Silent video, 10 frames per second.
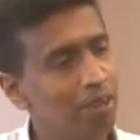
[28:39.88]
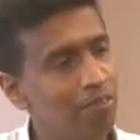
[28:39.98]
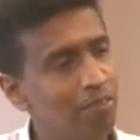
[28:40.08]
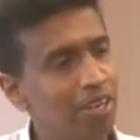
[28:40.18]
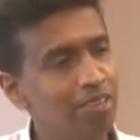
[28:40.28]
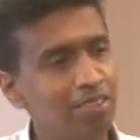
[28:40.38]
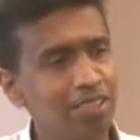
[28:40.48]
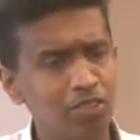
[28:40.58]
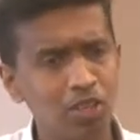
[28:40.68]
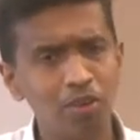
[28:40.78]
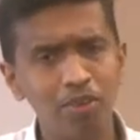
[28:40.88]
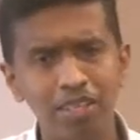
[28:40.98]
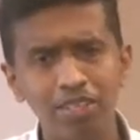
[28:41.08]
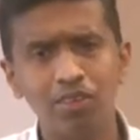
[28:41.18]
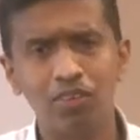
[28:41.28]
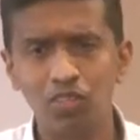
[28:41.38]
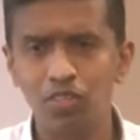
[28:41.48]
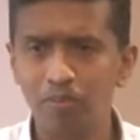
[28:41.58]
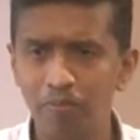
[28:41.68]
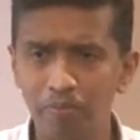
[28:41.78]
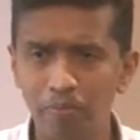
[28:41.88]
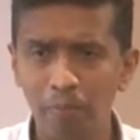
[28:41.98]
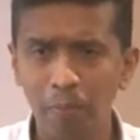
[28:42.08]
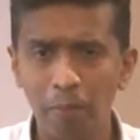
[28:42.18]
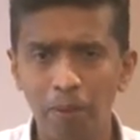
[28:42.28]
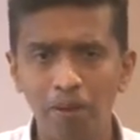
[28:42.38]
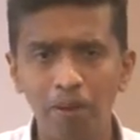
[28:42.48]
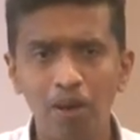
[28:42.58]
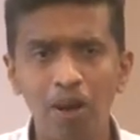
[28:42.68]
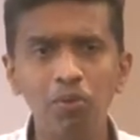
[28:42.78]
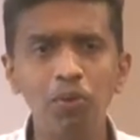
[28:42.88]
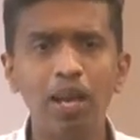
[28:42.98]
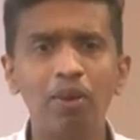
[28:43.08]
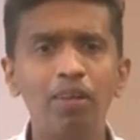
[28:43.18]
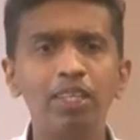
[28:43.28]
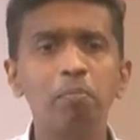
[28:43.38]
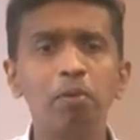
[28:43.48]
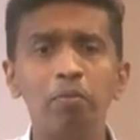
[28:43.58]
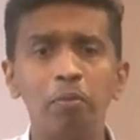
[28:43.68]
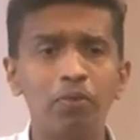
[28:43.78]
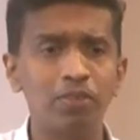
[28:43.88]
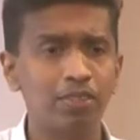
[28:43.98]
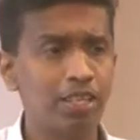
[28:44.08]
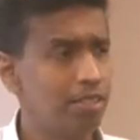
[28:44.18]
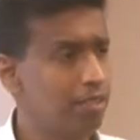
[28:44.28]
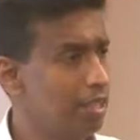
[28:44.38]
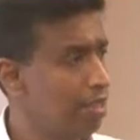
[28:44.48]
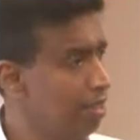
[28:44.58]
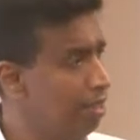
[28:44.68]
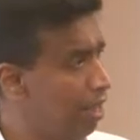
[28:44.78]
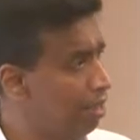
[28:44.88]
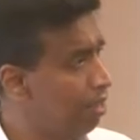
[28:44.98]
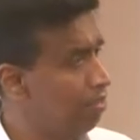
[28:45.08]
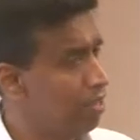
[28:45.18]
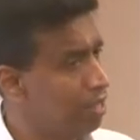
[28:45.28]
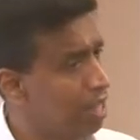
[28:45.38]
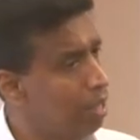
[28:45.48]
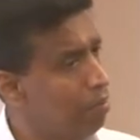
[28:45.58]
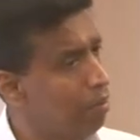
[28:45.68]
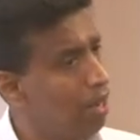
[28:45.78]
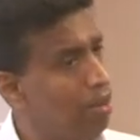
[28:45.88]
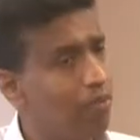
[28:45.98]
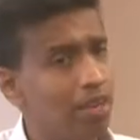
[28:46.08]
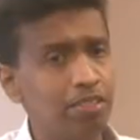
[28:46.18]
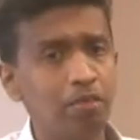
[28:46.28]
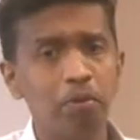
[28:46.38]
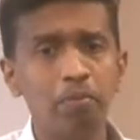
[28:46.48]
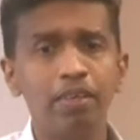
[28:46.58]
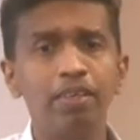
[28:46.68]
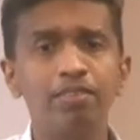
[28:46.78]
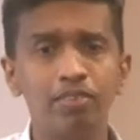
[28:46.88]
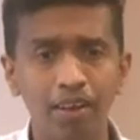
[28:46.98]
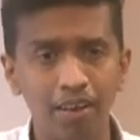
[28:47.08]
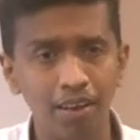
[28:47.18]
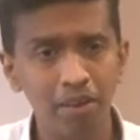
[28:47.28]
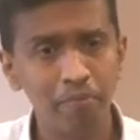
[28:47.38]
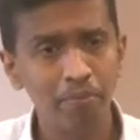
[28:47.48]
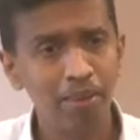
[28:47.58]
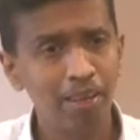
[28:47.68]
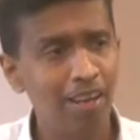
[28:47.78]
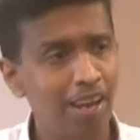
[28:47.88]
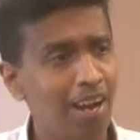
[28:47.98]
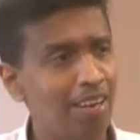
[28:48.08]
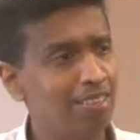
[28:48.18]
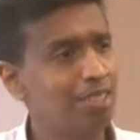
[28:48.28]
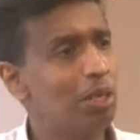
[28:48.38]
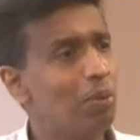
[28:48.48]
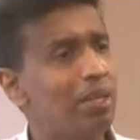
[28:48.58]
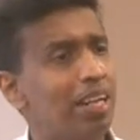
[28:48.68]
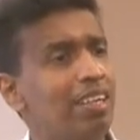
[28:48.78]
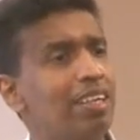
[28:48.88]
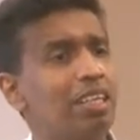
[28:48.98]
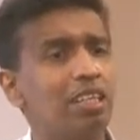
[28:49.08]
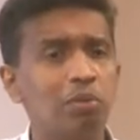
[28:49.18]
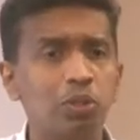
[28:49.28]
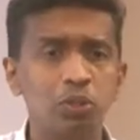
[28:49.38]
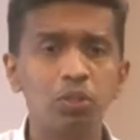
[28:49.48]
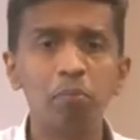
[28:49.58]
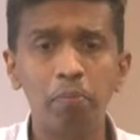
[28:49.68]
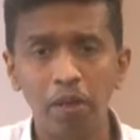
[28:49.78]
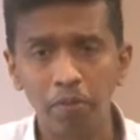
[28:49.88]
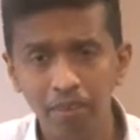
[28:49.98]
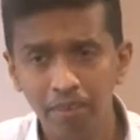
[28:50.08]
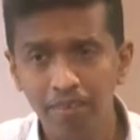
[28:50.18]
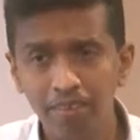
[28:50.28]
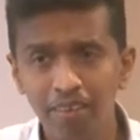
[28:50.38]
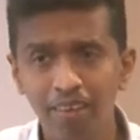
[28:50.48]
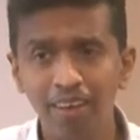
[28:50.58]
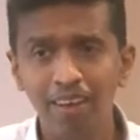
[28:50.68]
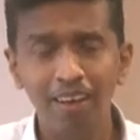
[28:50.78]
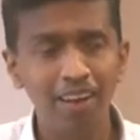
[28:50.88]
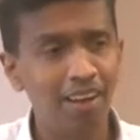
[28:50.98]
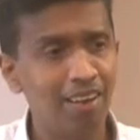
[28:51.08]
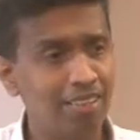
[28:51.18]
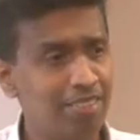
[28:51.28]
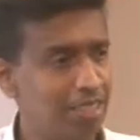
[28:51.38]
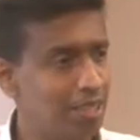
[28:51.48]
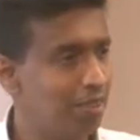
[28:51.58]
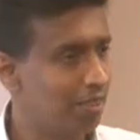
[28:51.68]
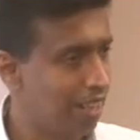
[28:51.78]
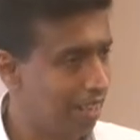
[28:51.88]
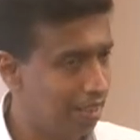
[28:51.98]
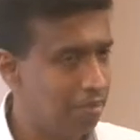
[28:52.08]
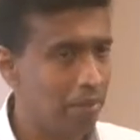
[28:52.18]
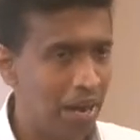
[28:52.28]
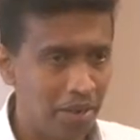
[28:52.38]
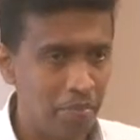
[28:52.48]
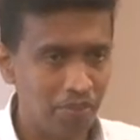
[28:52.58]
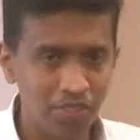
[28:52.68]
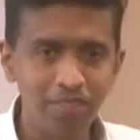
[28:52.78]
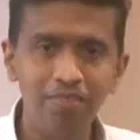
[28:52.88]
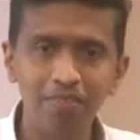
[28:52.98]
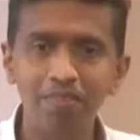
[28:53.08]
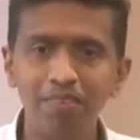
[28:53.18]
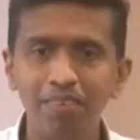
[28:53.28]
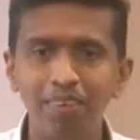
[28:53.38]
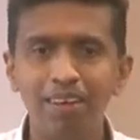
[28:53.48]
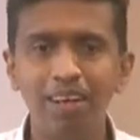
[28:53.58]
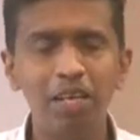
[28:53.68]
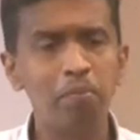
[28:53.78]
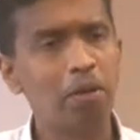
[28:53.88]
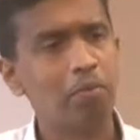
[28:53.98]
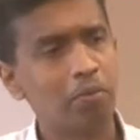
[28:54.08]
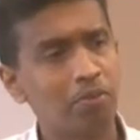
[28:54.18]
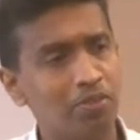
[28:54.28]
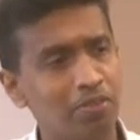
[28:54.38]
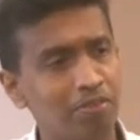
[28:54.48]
one shareholder raised a question. How you calculate the impairment provision? That's in that year, first time IFRS implemented in Sri Lanka, and it's a new technical term also, impairment, and it's like bad debt provision and impairment provision,